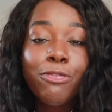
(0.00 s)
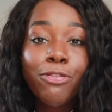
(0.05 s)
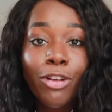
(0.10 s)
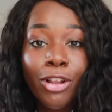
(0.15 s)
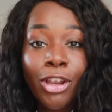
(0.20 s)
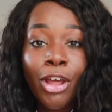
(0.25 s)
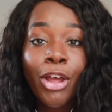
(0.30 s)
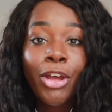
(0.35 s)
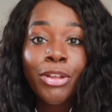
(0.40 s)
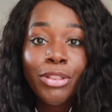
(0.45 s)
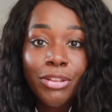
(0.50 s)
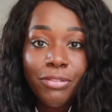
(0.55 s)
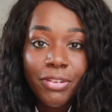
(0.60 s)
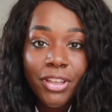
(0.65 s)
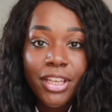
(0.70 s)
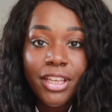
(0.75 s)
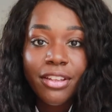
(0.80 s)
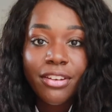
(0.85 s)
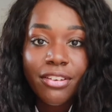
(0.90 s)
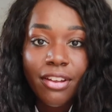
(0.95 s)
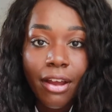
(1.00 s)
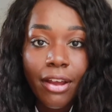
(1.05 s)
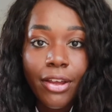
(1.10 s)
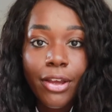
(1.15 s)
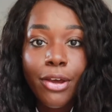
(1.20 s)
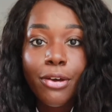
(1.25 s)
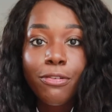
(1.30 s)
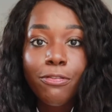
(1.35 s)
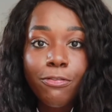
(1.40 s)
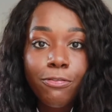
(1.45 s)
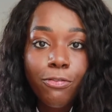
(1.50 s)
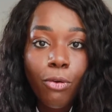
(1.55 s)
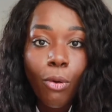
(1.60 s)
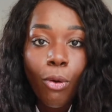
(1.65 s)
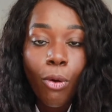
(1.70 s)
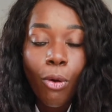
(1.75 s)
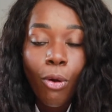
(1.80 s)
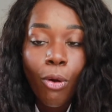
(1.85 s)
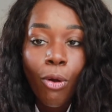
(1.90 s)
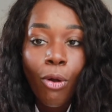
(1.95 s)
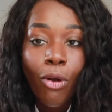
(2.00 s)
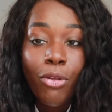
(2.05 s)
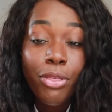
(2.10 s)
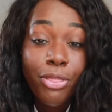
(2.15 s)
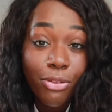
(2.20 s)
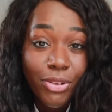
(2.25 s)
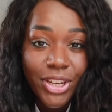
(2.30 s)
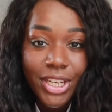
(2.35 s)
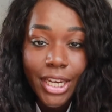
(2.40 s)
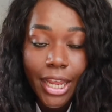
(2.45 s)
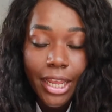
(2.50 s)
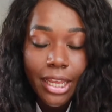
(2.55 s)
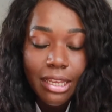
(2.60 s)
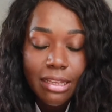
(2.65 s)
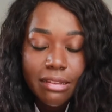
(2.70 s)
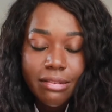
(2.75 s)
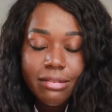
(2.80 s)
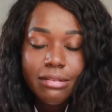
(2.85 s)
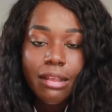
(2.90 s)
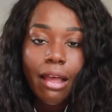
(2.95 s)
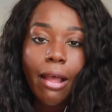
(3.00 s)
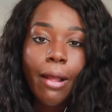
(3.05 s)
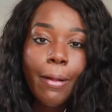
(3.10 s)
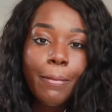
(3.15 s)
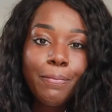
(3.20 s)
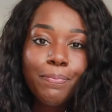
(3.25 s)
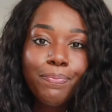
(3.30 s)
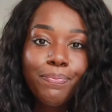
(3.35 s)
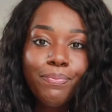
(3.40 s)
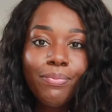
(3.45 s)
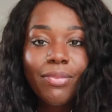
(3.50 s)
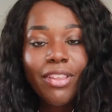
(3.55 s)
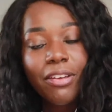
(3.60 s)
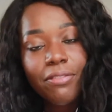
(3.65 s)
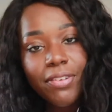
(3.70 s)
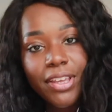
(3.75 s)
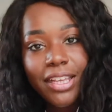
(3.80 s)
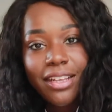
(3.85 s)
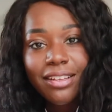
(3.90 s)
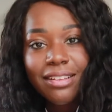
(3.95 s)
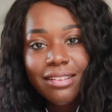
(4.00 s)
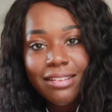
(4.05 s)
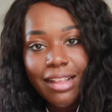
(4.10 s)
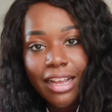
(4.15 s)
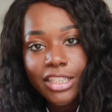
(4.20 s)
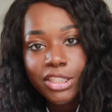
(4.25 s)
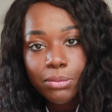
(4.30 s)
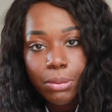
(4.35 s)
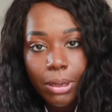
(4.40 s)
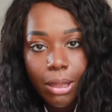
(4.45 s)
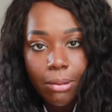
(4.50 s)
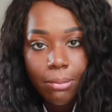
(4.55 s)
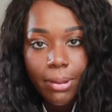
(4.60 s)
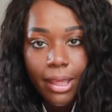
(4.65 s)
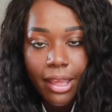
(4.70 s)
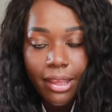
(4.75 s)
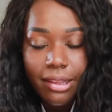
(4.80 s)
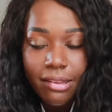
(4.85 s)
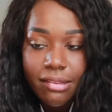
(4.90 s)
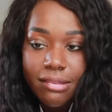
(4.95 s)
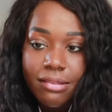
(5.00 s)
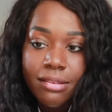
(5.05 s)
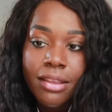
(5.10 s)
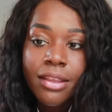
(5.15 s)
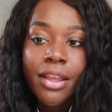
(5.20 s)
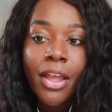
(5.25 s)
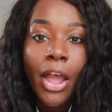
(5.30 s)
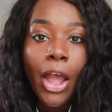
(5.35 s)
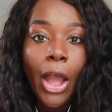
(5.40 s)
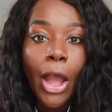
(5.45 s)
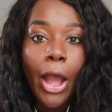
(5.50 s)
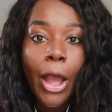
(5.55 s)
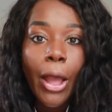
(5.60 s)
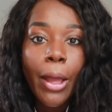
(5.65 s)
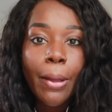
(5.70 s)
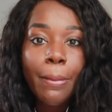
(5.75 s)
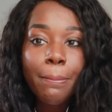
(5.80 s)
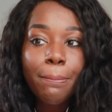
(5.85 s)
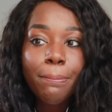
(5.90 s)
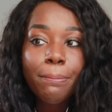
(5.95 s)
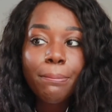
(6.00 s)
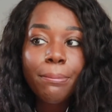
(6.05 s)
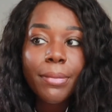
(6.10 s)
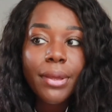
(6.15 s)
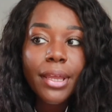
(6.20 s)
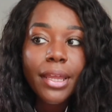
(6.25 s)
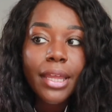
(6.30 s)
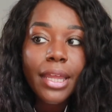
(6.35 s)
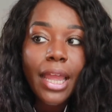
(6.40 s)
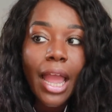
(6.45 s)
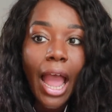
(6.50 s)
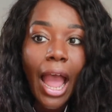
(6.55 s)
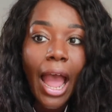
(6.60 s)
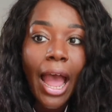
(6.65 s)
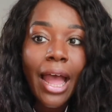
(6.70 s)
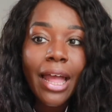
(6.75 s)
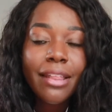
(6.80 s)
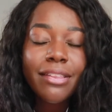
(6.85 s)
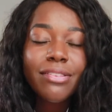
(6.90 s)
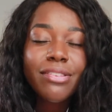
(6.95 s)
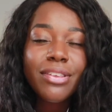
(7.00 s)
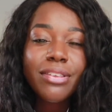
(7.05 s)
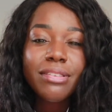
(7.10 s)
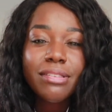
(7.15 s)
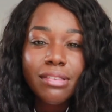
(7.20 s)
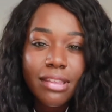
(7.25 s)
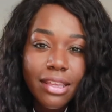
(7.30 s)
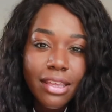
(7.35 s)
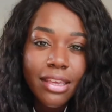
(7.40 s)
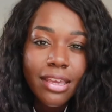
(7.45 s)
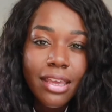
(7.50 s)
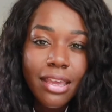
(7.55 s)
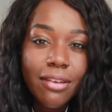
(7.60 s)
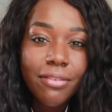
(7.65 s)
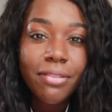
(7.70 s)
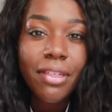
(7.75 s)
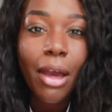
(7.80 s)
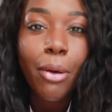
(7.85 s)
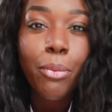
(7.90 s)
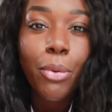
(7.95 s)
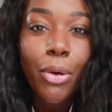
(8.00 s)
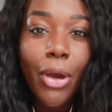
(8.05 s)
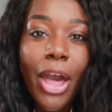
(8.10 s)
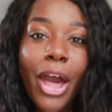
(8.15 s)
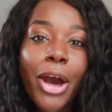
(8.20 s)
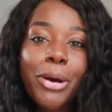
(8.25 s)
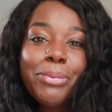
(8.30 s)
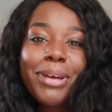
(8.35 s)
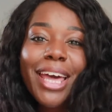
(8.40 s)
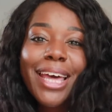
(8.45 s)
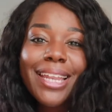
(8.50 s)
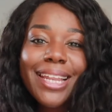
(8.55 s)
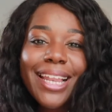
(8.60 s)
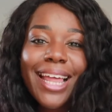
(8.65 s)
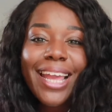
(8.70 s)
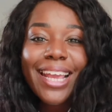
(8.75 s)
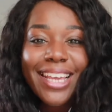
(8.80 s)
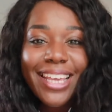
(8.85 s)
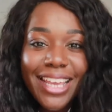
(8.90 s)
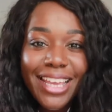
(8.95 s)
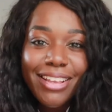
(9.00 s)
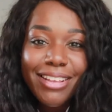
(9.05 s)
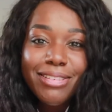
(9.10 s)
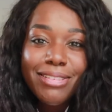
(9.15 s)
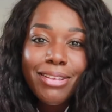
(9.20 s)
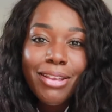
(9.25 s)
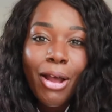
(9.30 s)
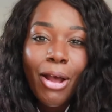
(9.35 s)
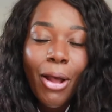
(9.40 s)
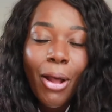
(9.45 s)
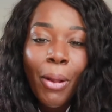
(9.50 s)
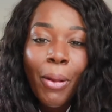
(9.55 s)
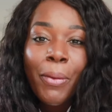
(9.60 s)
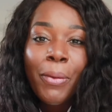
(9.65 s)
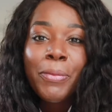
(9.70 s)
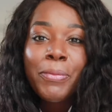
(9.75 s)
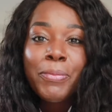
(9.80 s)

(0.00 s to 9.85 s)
follow the vegan diet for 3 days, vegan / plant-based, and to see if that will help kind of like kickstart